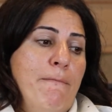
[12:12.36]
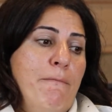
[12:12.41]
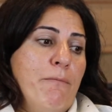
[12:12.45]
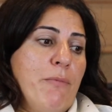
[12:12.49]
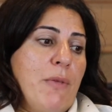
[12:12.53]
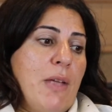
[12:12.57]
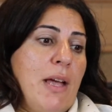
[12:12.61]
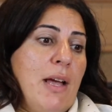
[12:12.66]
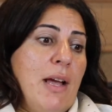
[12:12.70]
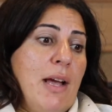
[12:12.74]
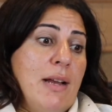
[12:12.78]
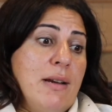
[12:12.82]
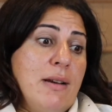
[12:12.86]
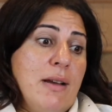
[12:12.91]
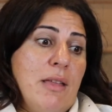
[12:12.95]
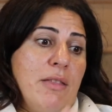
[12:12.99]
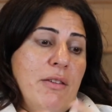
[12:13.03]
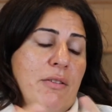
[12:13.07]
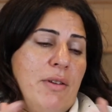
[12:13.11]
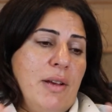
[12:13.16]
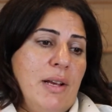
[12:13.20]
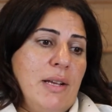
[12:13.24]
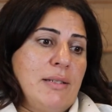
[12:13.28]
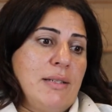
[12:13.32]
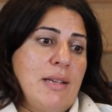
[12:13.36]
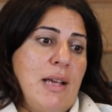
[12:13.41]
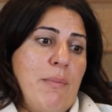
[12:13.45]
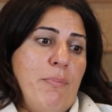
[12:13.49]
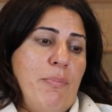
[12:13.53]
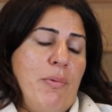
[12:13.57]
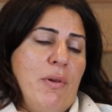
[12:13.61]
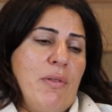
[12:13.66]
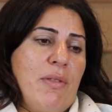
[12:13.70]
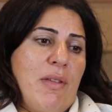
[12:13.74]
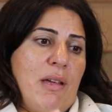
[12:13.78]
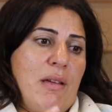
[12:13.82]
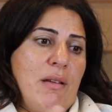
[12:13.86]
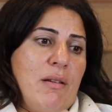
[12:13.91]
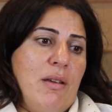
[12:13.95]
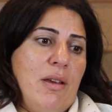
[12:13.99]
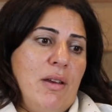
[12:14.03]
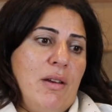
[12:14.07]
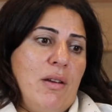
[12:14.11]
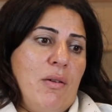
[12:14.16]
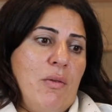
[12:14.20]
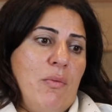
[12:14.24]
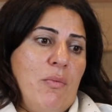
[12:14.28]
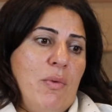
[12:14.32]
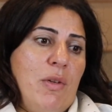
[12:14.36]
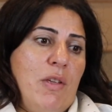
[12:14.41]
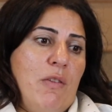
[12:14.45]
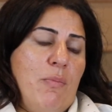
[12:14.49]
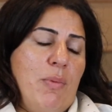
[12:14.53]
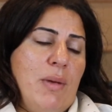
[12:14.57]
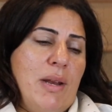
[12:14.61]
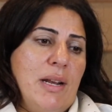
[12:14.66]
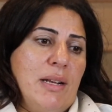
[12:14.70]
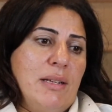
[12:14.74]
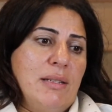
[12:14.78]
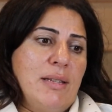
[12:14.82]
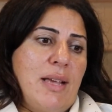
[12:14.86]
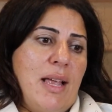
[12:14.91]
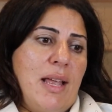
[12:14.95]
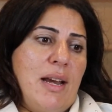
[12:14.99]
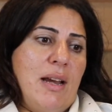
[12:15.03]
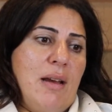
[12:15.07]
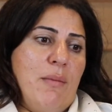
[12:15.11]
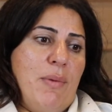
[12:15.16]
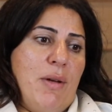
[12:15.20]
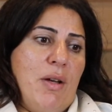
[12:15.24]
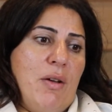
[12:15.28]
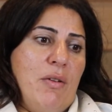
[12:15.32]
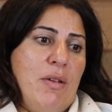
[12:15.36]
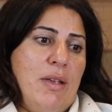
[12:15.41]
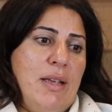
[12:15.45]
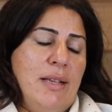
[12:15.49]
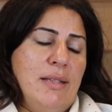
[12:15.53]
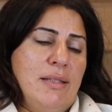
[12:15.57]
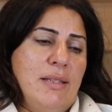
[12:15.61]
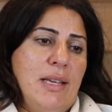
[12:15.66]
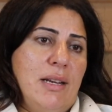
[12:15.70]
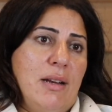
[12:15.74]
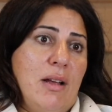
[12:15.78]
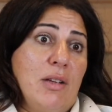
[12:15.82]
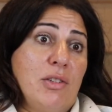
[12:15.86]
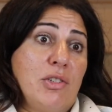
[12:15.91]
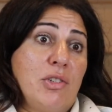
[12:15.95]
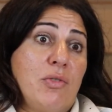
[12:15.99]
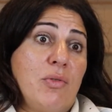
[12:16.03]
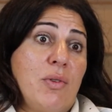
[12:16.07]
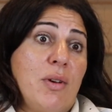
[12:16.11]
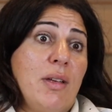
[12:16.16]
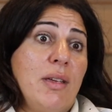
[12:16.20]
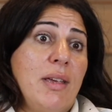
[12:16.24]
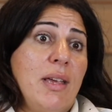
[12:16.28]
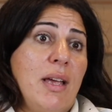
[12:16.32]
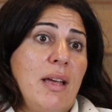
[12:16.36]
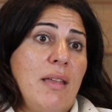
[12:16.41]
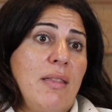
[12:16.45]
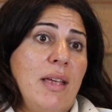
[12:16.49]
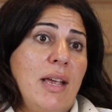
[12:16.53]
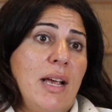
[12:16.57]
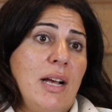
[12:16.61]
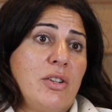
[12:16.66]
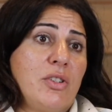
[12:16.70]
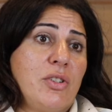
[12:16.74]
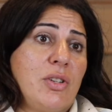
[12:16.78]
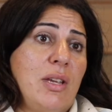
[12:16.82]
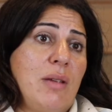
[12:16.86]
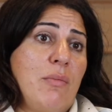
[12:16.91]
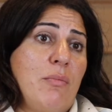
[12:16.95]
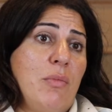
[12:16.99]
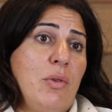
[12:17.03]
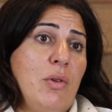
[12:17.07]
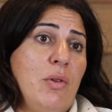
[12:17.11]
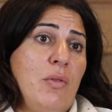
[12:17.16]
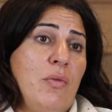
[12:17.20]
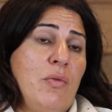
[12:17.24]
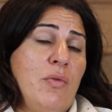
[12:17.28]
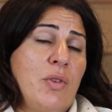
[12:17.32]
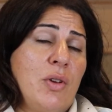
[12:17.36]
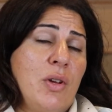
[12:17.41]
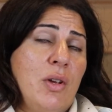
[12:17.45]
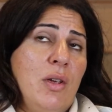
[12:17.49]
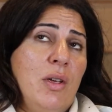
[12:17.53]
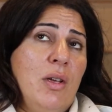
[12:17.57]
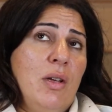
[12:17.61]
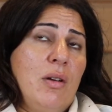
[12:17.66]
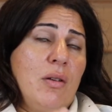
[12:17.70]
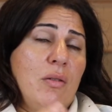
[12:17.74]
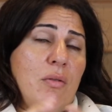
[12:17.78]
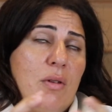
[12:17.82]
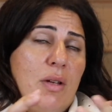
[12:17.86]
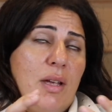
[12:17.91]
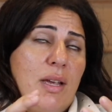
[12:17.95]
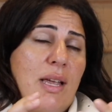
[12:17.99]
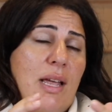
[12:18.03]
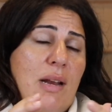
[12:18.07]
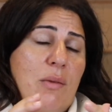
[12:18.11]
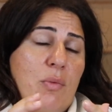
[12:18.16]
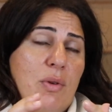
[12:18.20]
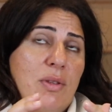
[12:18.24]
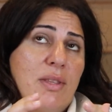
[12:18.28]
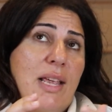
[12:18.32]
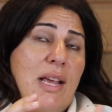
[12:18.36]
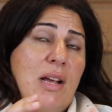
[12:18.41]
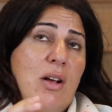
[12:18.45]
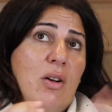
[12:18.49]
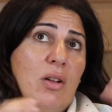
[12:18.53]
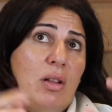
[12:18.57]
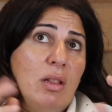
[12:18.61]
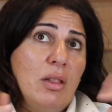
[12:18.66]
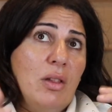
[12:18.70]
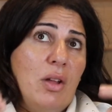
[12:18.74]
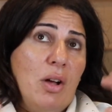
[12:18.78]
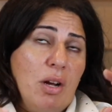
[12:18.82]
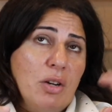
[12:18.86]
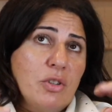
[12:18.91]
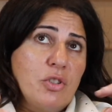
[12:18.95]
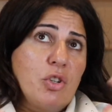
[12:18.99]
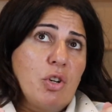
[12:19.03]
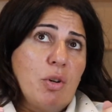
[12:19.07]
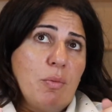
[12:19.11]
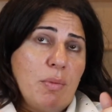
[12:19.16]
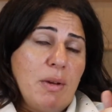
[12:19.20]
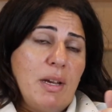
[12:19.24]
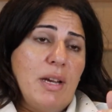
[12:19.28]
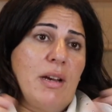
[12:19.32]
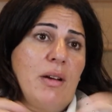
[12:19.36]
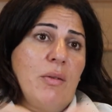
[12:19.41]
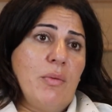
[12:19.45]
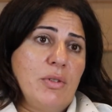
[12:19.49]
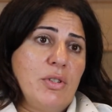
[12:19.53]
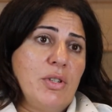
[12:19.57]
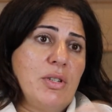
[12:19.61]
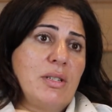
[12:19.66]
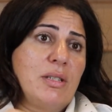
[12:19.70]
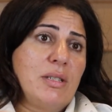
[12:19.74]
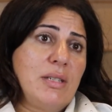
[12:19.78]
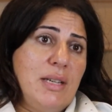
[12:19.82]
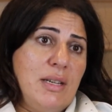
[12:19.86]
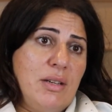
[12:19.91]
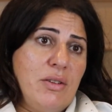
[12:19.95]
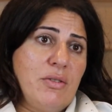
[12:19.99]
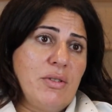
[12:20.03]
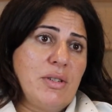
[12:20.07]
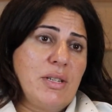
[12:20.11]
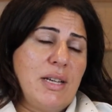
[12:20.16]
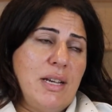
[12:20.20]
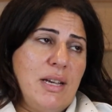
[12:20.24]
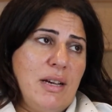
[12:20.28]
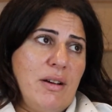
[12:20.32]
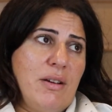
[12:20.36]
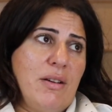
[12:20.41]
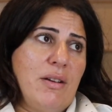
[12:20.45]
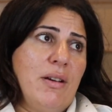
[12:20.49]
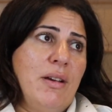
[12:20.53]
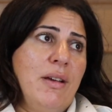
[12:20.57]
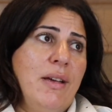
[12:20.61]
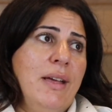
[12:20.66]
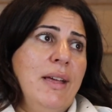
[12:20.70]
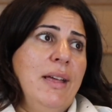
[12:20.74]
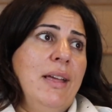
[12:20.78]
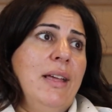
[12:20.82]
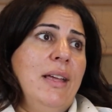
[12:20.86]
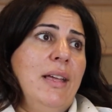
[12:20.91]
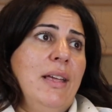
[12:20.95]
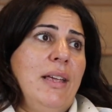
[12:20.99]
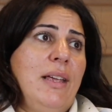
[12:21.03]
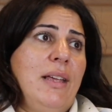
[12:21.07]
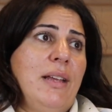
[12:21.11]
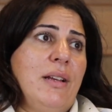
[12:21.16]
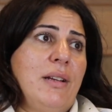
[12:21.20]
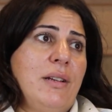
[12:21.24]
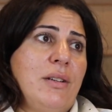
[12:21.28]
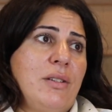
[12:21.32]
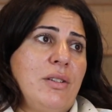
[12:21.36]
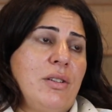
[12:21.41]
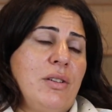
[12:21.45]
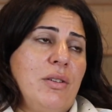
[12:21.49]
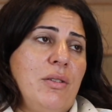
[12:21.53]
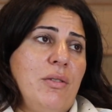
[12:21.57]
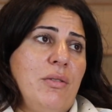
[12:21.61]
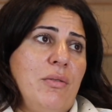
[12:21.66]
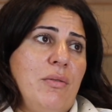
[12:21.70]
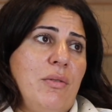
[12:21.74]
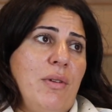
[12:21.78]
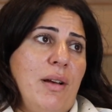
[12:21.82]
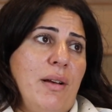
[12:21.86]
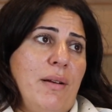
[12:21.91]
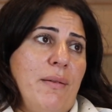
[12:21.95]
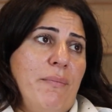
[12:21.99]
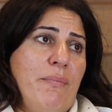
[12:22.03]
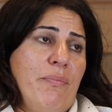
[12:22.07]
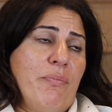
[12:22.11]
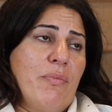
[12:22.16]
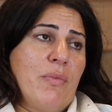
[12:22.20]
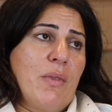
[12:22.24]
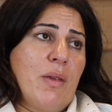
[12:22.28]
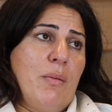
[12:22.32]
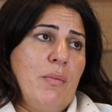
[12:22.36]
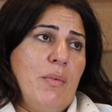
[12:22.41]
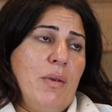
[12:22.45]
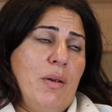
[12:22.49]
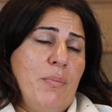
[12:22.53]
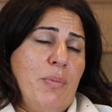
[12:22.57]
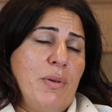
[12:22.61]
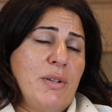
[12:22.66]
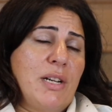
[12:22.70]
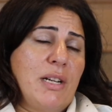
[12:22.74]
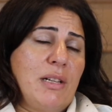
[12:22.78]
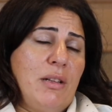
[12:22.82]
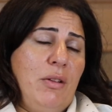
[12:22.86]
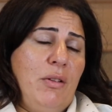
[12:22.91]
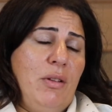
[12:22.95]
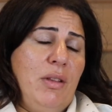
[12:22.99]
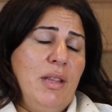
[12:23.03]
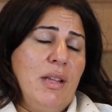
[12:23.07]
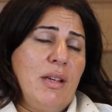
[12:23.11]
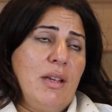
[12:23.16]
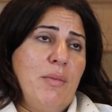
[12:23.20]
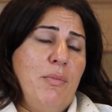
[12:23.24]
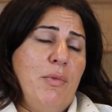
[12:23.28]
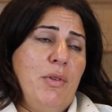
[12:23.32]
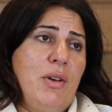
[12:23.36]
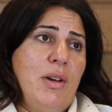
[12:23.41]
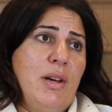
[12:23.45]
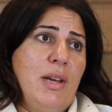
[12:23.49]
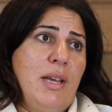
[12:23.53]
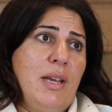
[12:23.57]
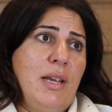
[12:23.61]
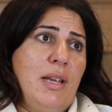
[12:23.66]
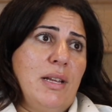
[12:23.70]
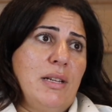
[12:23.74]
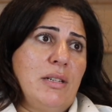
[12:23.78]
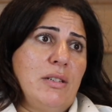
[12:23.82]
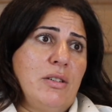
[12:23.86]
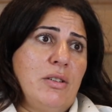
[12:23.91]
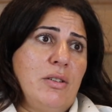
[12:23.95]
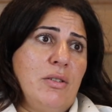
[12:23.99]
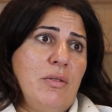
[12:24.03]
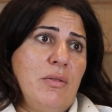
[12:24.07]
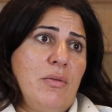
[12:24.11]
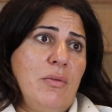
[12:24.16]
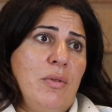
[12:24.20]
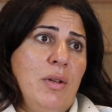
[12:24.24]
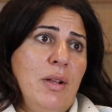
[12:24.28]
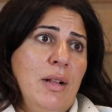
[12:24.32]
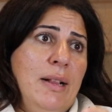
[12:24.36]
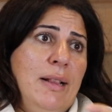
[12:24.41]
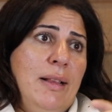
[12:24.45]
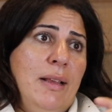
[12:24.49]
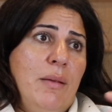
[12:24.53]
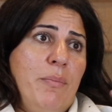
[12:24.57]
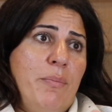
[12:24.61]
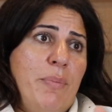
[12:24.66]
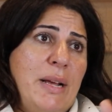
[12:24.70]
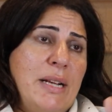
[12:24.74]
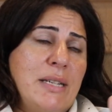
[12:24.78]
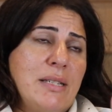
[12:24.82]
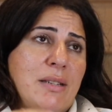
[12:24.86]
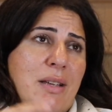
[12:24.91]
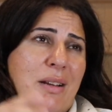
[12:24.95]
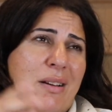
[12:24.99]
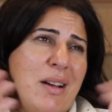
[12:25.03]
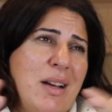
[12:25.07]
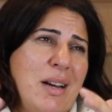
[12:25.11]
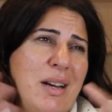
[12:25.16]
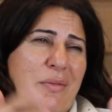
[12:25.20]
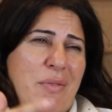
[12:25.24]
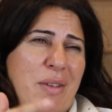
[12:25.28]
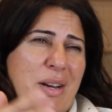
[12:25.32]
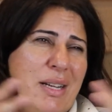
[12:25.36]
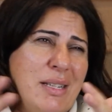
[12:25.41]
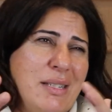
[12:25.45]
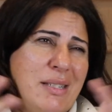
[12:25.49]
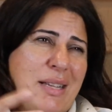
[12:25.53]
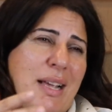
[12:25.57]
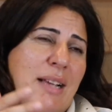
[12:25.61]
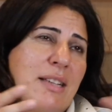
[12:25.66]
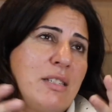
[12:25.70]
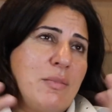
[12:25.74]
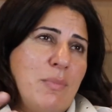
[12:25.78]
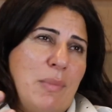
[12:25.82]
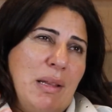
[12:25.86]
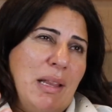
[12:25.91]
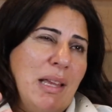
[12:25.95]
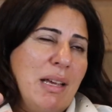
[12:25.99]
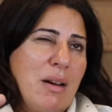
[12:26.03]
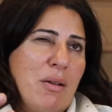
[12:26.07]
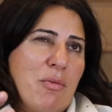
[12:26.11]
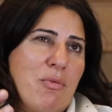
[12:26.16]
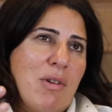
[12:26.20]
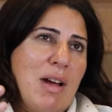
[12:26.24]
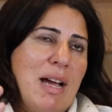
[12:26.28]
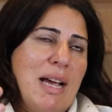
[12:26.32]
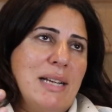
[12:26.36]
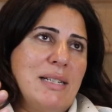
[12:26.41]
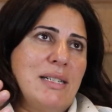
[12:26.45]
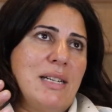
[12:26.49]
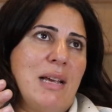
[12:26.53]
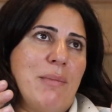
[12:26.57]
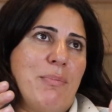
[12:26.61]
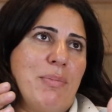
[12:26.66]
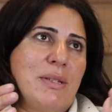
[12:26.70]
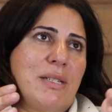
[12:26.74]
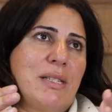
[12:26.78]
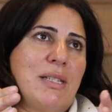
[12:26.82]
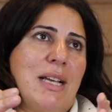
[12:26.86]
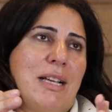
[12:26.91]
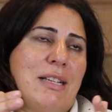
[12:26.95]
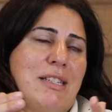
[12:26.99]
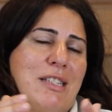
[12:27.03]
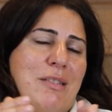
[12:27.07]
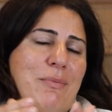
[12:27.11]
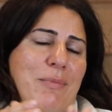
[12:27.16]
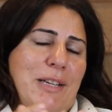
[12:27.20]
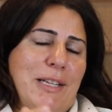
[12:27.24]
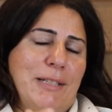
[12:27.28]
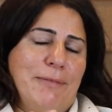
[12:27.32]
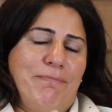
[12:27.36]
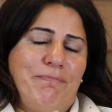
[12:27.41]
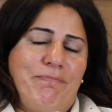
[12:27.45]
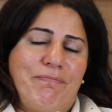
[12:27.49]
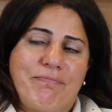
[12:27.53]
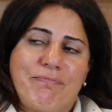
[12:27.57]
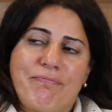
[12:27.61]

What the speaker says: Another example that, you know, we've been excited about is in Australia. They actually moved, again, what they call long-term care, which is seniors care, into, particularly in the community, into based on kind of an assessment, like a RIE type assessment.